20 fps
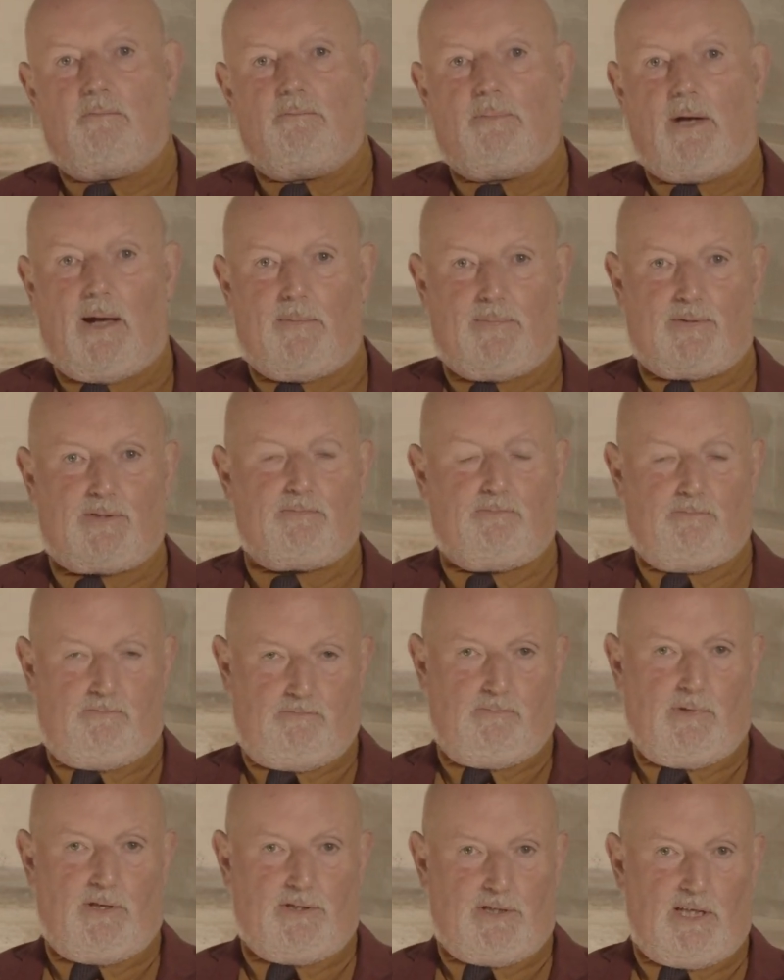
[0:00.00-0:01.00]
perhaps
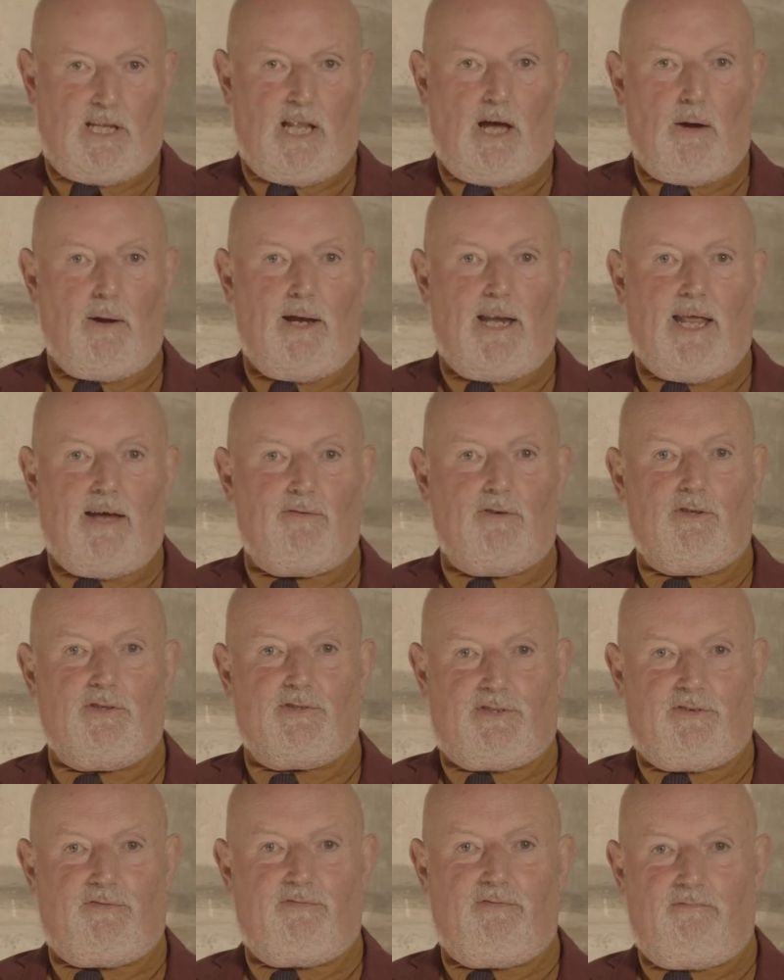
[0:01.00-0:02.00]
at the lower
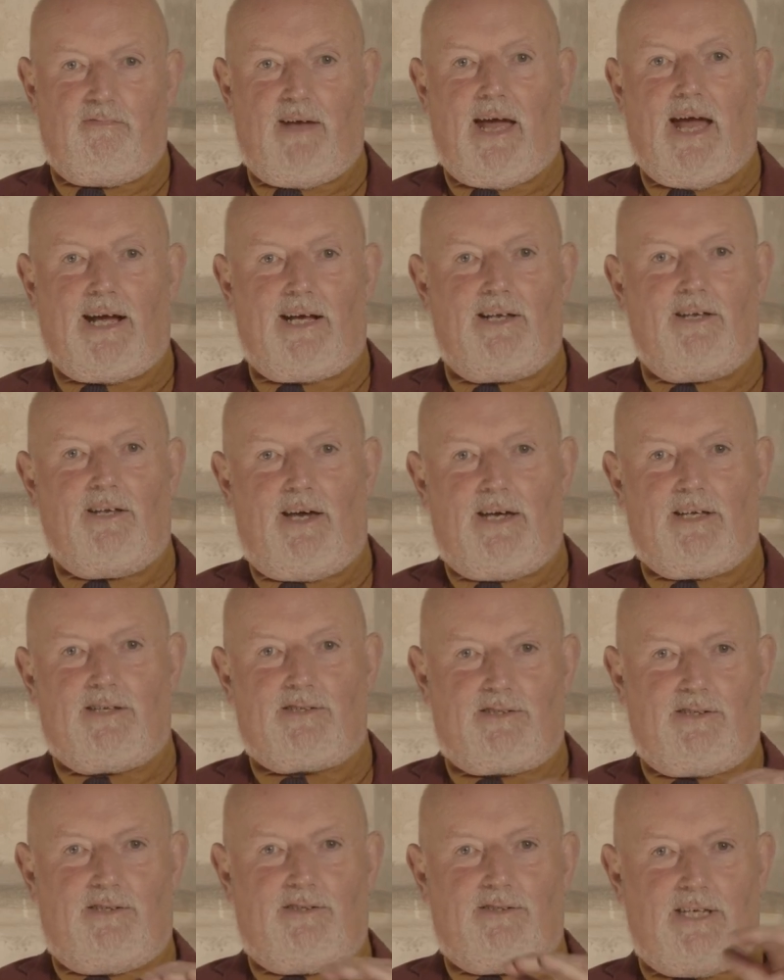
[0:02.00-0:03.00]
levels of
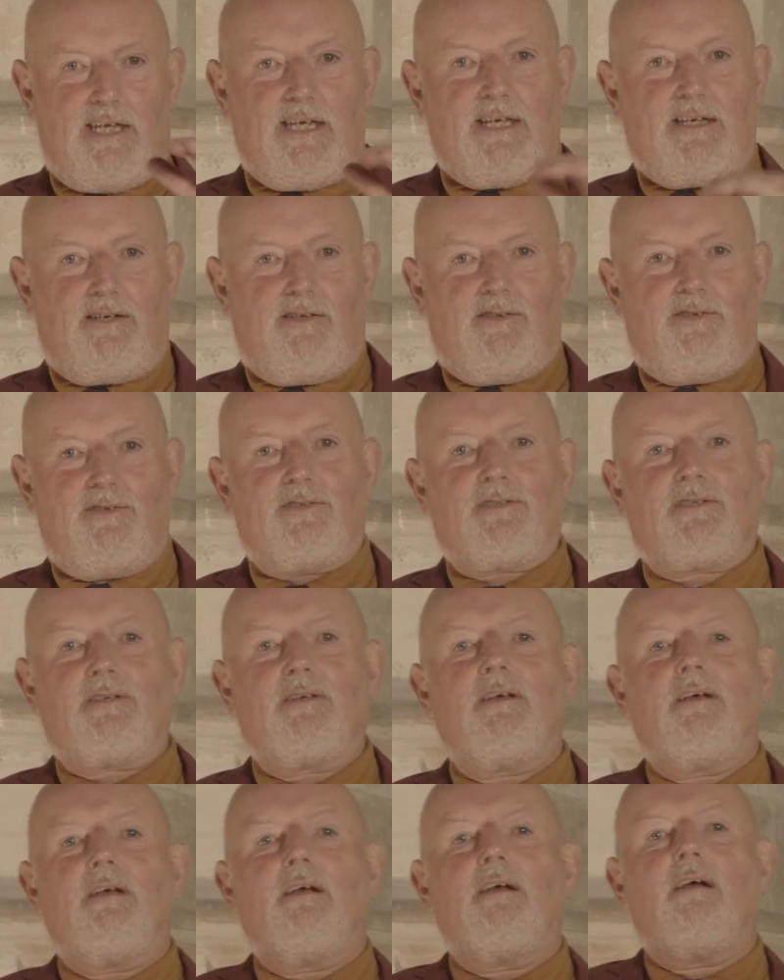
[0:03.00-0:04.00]
acolytes and deacons,